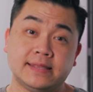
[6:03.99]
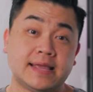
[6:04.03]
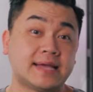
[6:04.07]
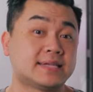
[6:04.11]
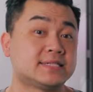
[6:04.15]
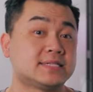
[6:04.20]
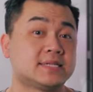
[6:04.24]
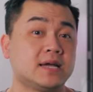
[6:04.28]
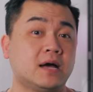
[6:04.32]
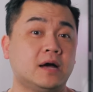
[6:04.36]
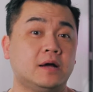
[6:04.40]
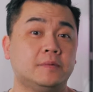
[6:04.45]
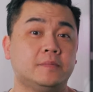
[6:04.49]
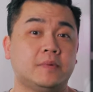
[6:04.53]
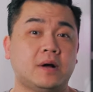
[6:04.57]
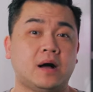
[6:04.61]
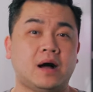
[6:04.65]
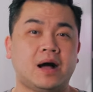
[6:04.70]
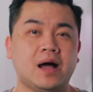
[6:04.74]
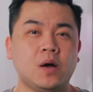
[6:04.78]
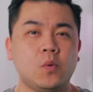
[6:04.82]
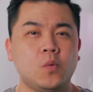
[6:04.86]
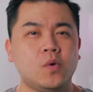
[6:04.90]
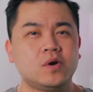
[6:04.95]
Next up,
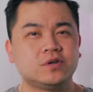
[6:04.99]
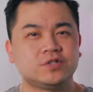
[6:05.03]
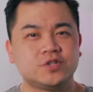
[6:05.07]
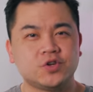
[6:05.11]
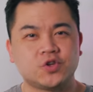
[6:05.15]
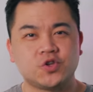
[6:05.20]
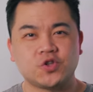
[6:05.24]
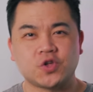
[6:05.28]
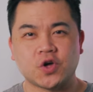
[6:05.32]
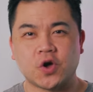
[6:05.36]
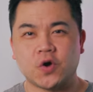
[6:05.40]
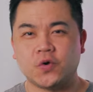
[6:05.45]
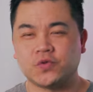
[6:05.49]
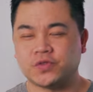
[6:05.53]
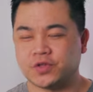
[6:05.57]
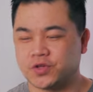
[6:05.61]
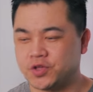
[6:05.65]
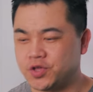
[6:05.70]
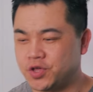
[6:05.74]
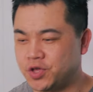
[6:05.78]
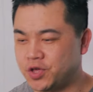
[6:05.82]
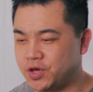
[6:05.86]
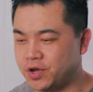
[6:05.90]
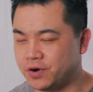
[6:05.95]
I wanted to show the
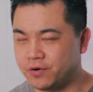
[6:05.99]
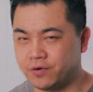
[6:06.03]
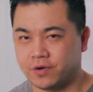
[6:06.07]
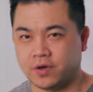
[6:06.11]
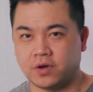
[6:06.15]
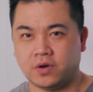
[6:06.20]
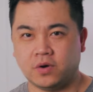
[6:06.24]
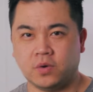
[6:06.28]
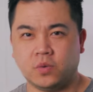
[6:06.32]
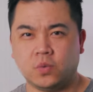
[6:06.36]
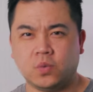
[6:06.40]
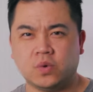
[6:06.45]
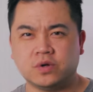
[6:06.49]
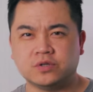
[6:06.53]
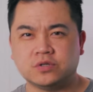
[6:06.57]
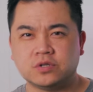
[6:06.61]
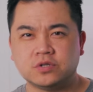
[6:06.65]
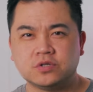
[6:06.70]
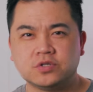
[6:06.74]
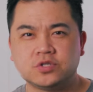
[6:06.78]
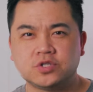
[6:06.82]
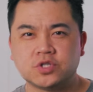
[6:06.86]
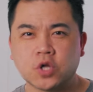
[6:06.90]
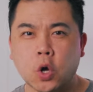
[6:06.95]
Cheerio was
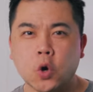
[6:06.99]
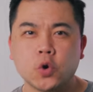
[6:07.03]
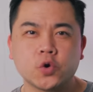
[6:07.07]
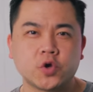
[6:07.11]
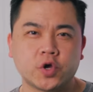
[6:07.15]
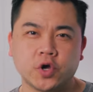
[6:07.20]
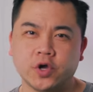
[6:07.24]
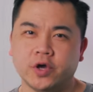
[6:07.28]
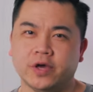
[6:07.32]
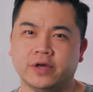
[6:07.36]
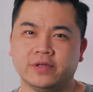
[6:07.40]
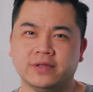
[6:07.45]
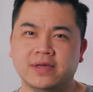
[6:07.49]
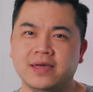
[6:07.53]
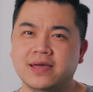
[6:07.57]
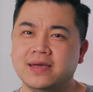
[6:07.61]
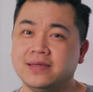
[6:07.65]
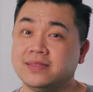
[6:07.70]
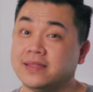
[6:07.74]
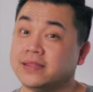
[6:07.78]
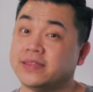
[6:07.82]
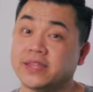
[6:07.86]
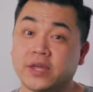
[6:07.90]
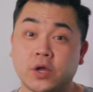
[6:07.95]
so good
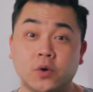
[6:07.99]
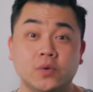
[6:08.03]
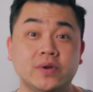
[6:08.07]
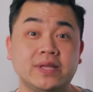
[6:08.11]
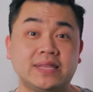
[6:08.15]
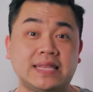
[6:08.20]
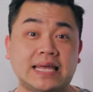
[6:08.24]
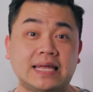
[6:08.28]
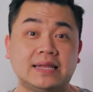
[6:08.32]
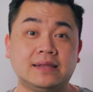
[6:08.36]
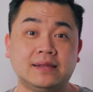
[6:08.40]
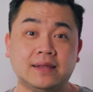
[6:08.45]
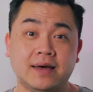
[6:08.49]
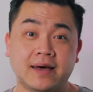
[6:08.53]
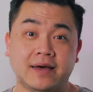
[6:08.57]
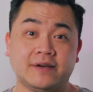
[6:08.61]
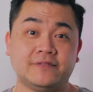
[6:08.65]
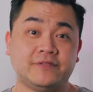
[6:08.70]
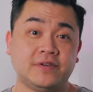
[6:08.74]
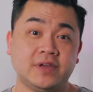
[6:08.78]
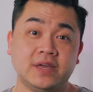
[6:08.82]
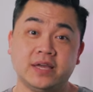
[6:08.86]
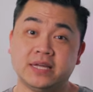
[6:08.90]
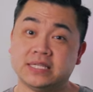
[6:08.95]
that the only thing
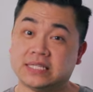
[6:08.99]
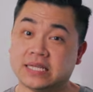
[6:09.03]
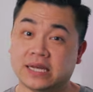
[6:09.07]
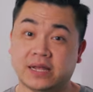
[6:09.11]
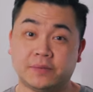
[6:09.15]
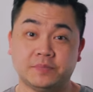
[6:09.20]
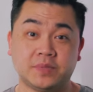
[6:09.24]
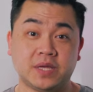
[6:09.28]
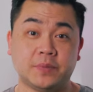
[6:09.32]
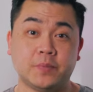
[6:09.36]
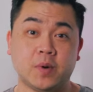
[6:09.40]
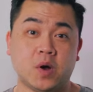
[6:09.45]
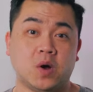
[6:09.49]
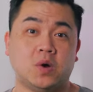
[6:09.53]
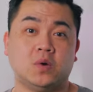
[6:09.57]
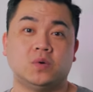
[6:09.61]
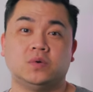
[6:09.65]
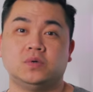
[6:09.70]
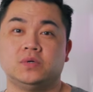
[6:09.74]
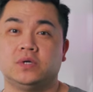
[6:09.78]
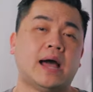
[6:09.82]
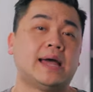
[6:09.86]
left is an empty bowl.